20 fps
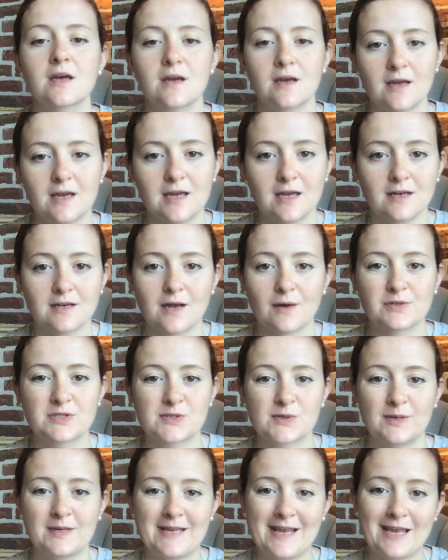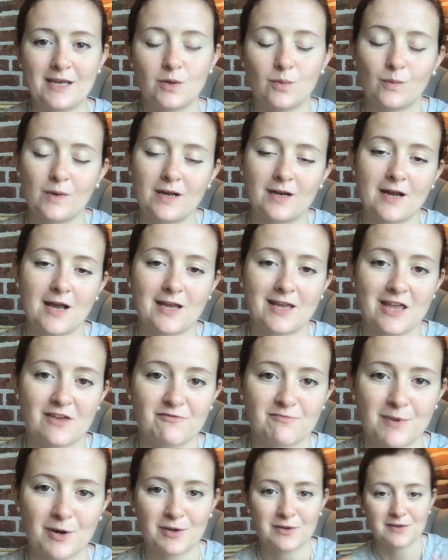and I was 28 when I
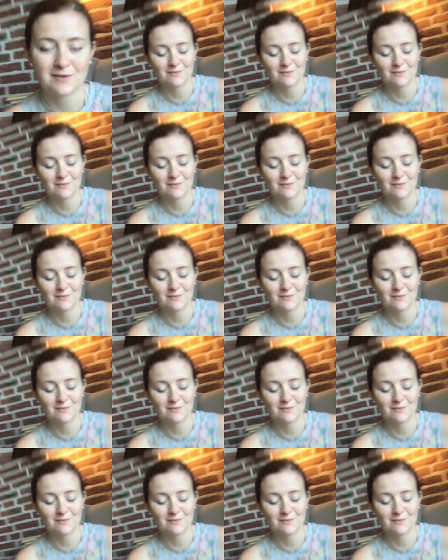gave birth.